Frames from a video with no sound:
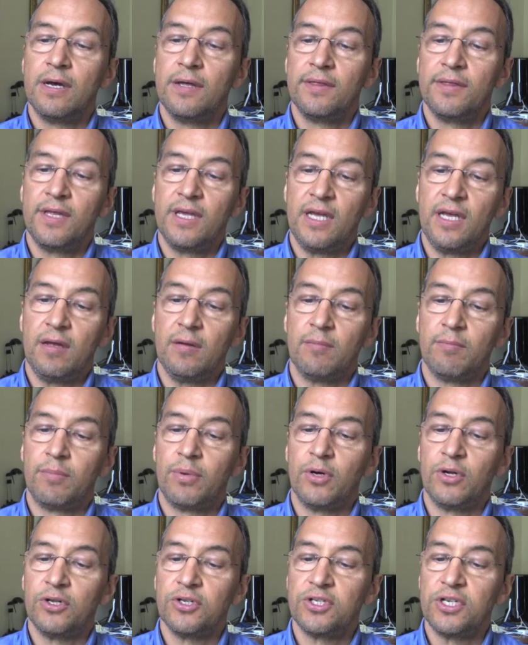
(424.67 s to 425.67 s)
the
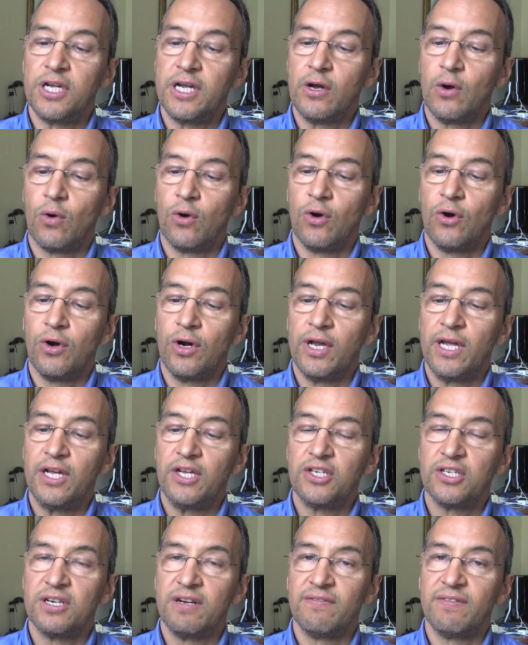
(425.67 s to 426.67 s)
bulging or
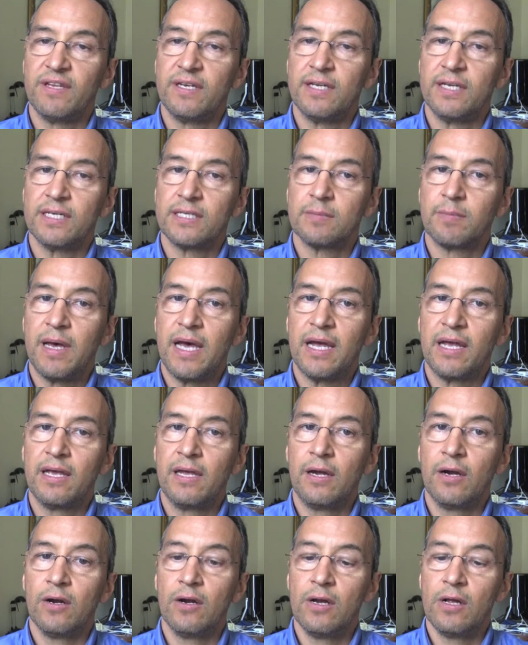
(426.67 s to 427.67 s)
herniation of the disc back
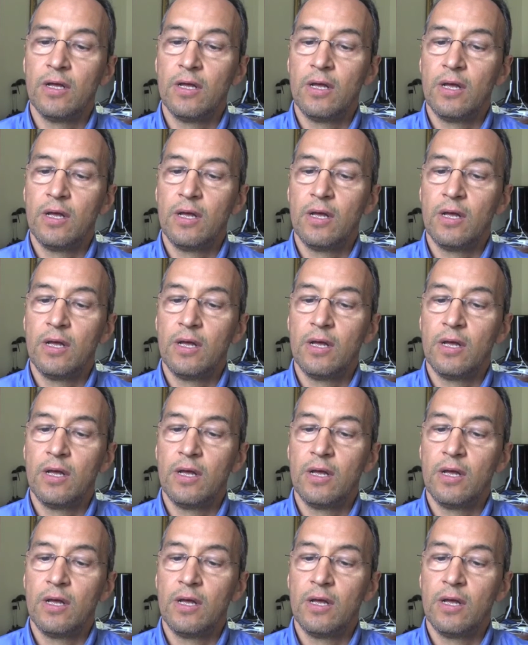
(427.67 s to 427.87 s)
here,